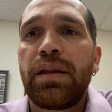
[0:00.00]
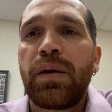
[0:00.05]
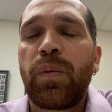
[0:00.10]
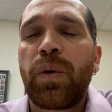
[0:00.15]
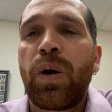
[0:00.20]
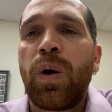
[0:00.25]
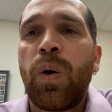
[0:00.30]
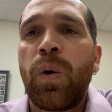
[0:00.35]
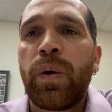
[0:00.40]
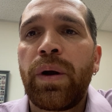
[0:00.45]
that
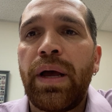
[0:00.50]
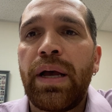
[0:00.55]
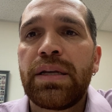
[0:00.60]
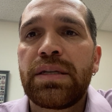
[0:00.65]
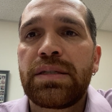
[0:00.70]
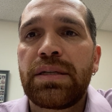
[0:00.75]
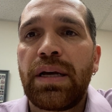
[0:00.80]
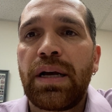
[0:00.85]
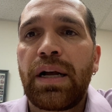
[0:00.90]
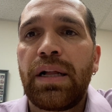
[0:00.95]
we own
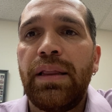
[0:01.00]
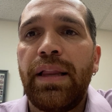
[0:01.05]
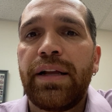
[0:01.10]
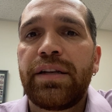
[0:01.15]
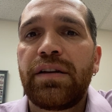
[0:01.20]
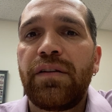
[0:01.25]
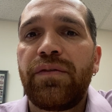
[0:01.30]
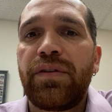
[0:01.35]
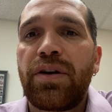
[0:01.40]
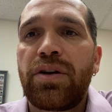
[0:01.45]
as a
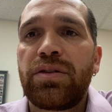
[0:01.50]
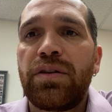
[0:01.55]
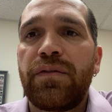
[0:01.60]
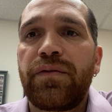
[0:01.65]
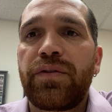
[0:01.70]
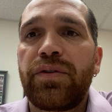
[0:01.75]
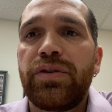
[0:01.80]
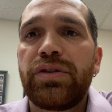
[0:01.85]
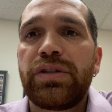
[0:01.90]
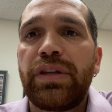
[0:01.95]
collective here in the
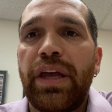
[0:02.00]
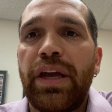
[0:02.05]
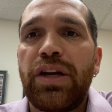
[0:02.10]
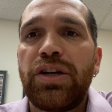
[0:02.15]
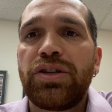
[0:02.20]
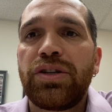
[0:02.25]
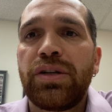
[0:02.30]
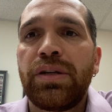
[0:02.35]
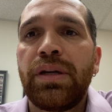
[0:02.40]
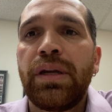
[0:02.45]
First
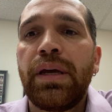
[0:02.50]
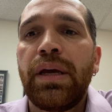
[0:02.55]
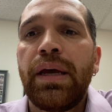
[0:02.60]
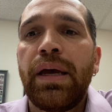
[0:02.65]
Nation,